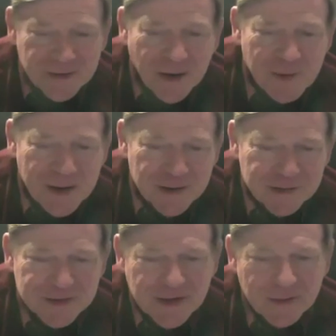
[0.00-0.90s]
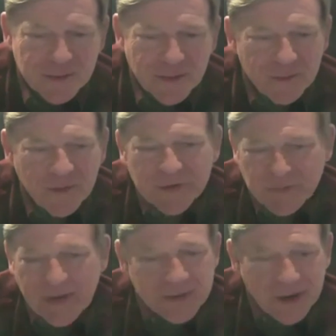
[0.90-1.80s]
If it's
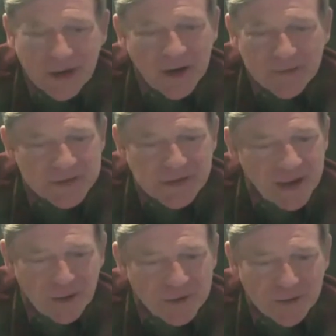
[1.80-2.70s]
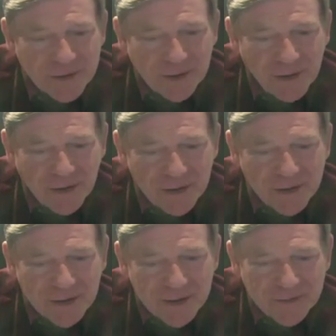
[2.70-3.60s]
based on any kind of a standard tune at all,
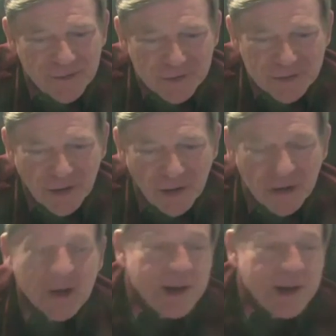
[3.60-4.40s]
your chart,